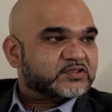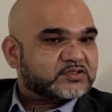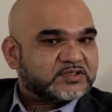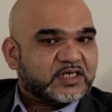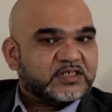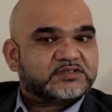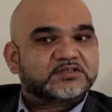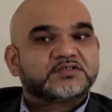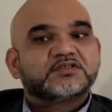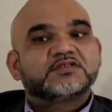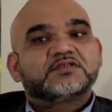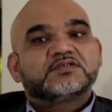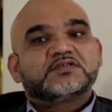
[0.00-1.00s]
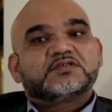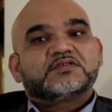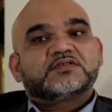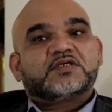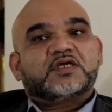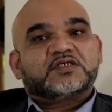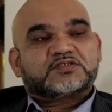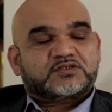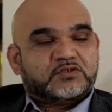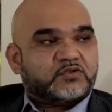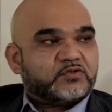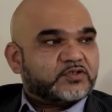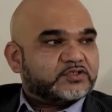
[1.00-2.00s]
title as
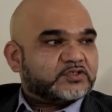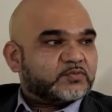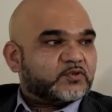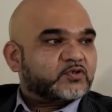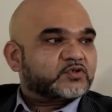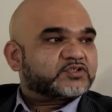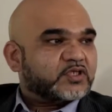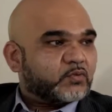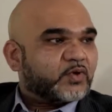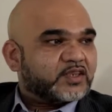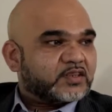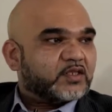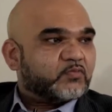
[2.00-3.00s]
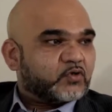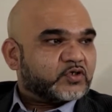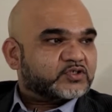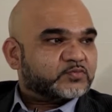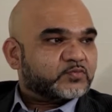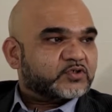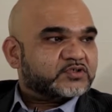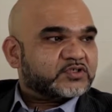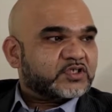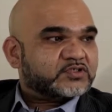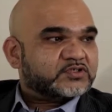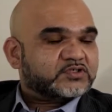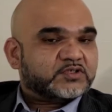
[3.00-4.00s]
security, because they want their mortgage bonds
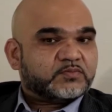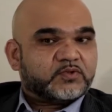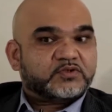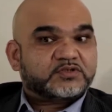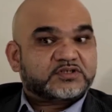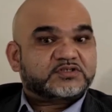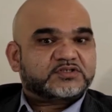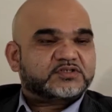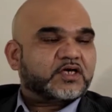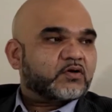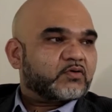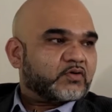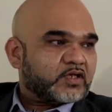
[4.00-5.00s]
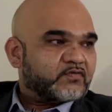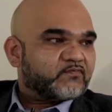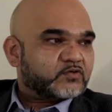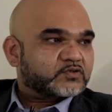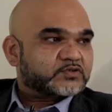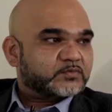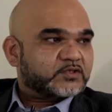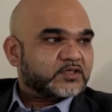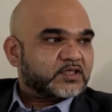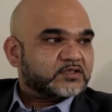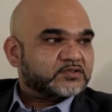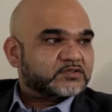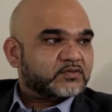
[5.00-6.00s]
registered, because it's now enforceable
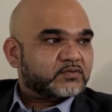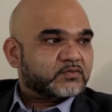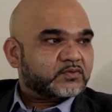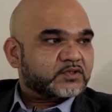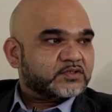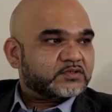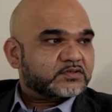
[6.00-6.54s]
against the whole world.